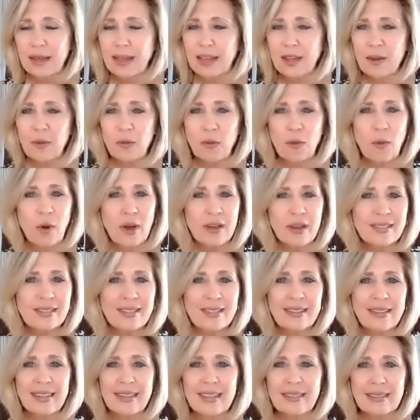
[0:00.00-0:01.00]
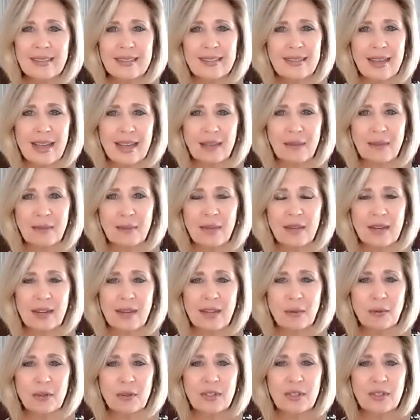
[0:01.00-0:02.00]
It wasn't an assignment.
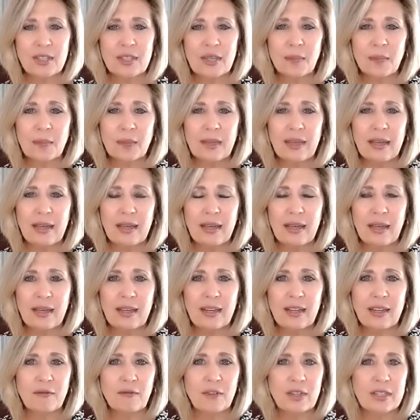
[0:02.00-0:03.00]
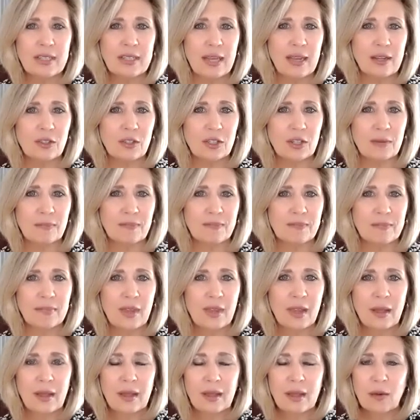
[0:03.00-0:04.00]
It was simply an invitation.
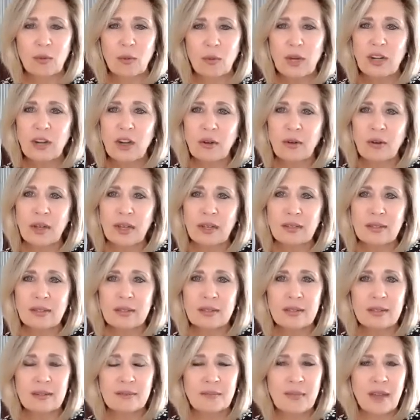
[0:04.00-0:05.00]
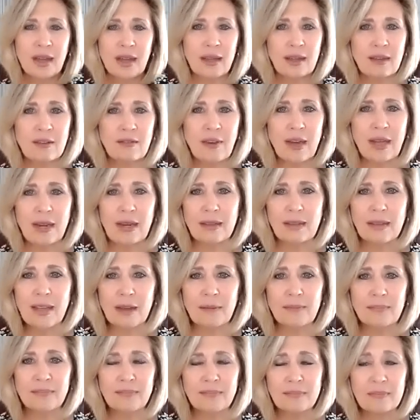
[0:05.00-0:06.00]
We noticed, I invited
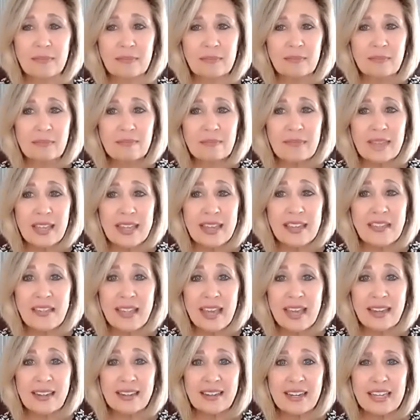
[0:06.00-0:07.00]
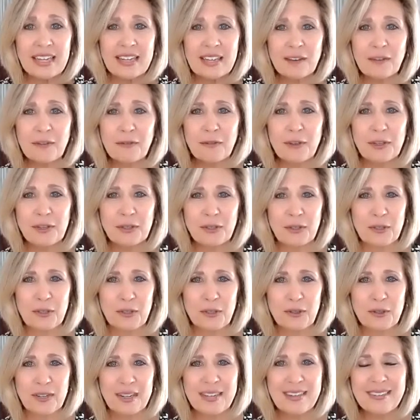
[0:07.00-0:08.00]
them. And then if a
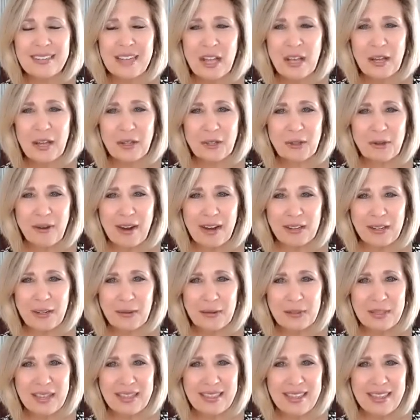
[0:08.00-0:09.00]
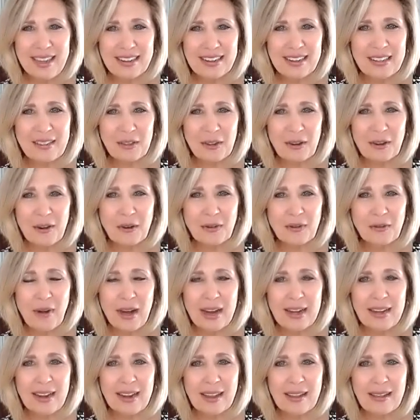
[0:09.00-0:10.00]
student tried using that in their own
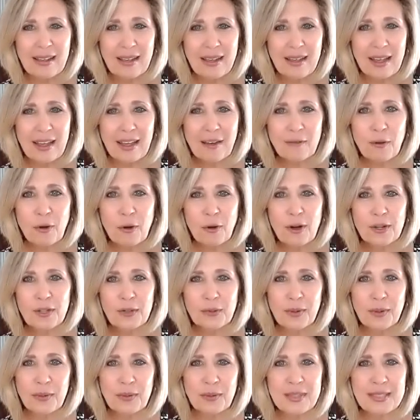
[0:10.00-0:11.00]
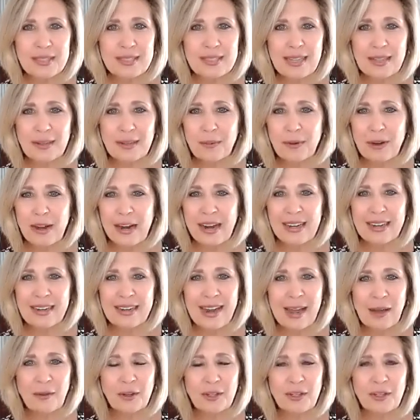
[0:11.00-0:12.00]
writing, of course, we would celebrate, and
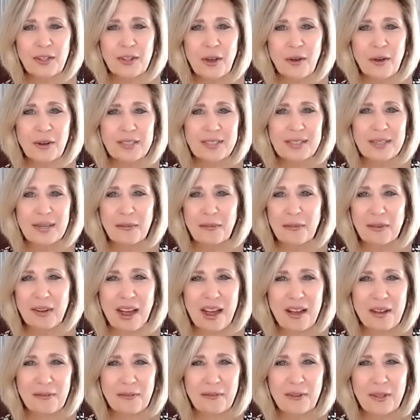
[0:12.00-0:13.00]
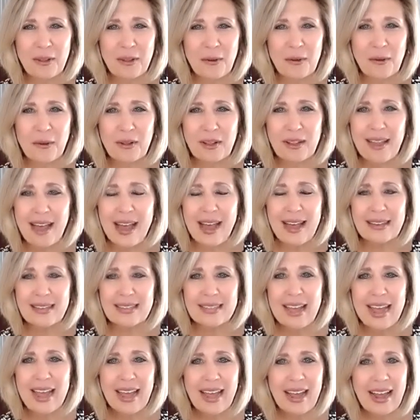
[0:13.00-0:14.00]
I would notice it for the whole
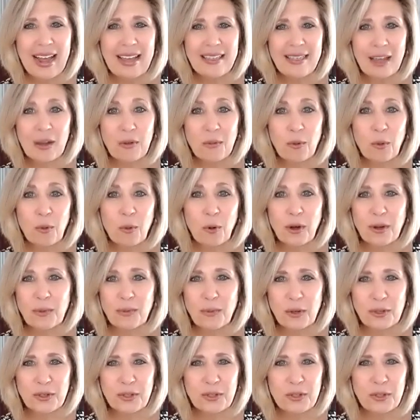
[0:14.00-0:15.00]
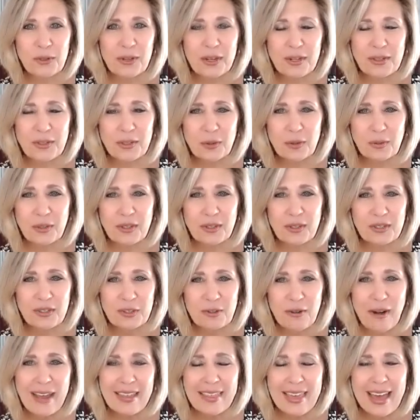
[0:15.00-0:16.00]
class. And then more and more students would
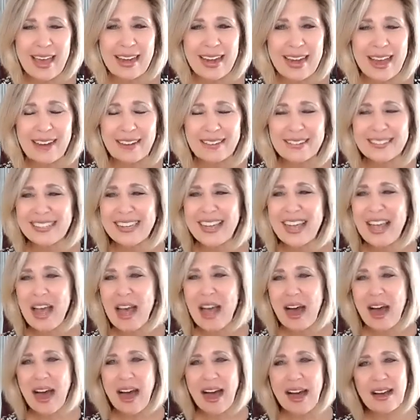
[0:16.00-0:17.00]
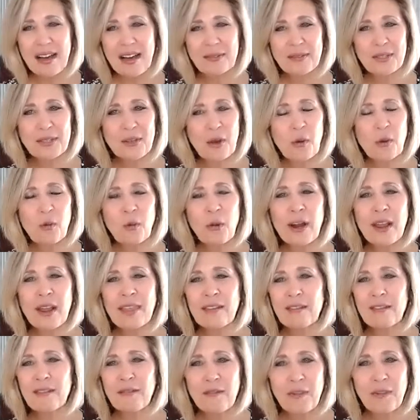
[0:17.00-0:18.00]
try that out. So one of
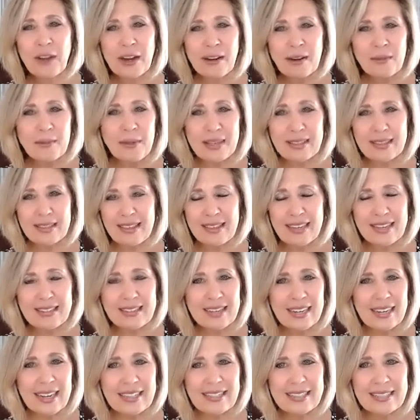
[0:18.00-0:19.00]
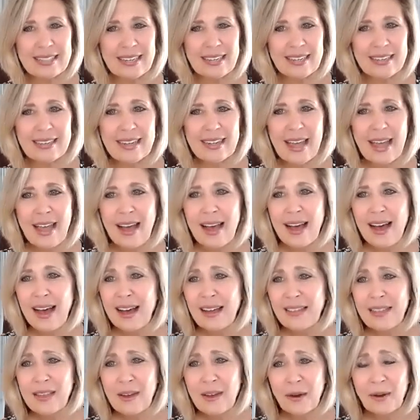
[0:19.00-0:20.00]
the very best things that I did,
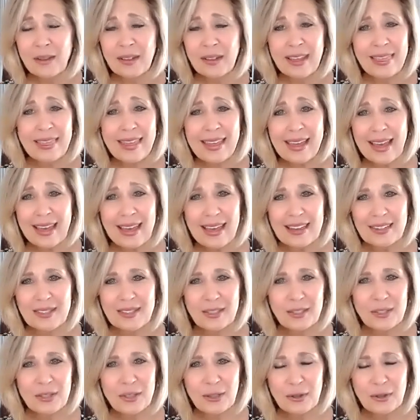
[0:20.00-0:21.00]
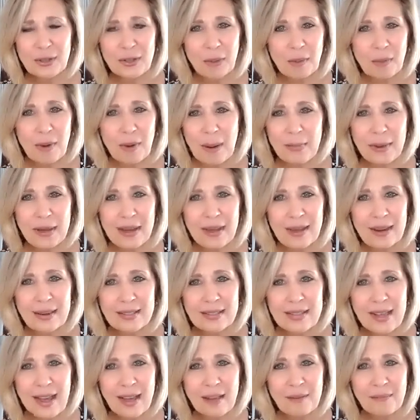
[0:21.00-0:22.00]
the only thing I had to do to prep ahead
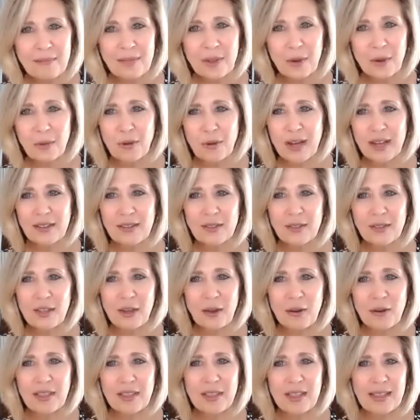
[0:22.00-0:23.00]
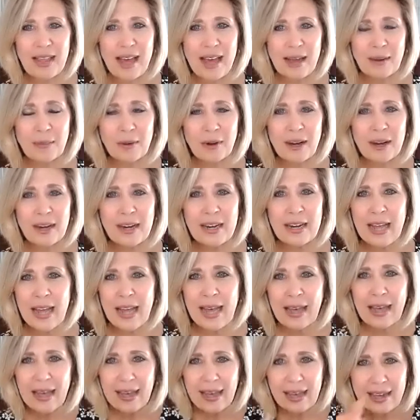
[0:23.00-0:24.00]
of time was go to the library,
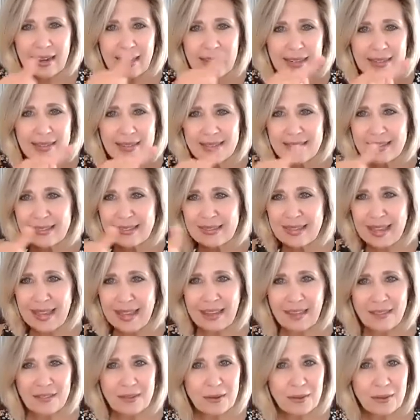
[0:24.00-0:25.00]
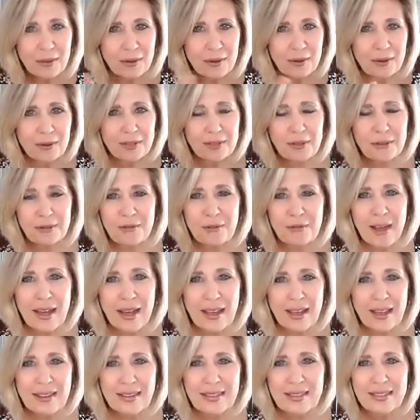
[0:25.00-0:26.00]
and I'd scan through to
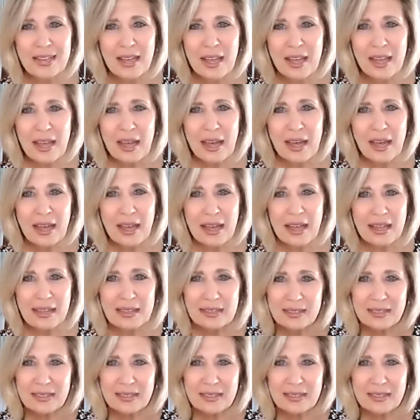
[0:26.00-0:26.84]
find a